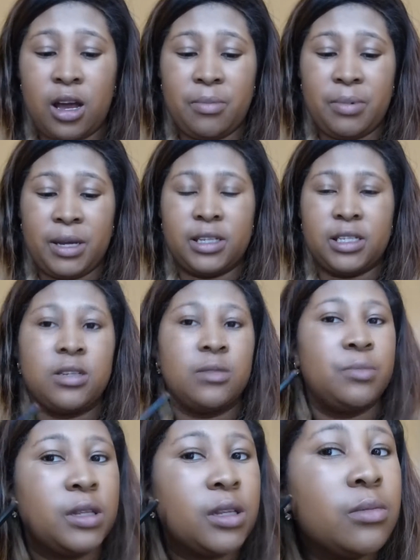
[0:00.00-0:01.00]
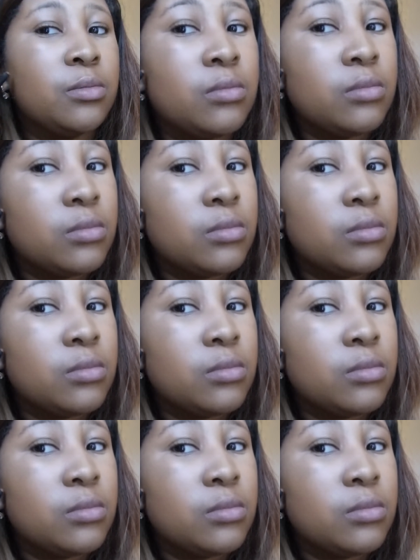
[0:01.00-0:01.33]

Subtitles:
I picked this up at the